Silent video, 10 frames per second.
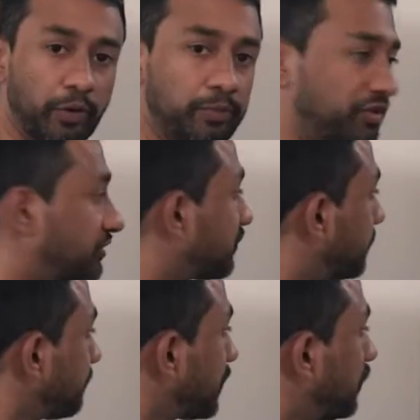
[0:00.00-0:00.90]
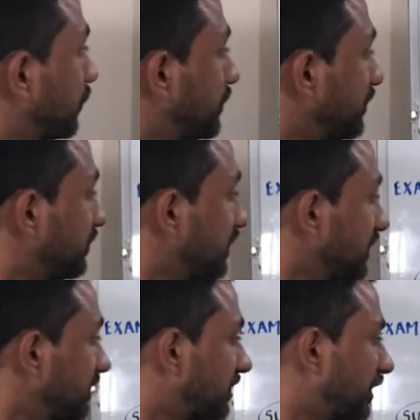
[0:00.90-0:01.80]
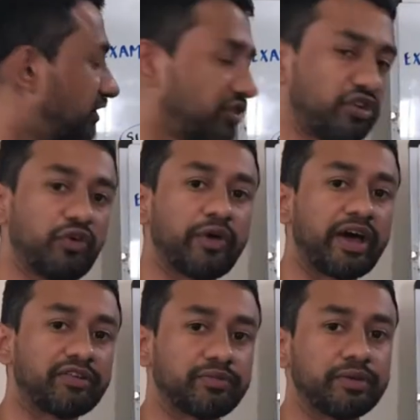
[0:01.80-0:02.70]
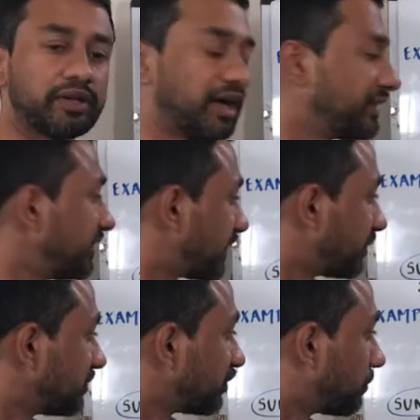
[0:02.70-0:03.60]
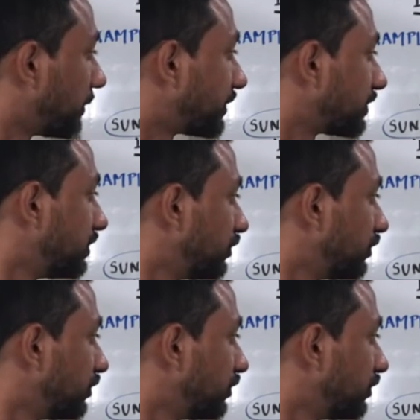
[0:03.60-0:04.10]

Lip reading: options. So this is a decision node as well. And then there is a split.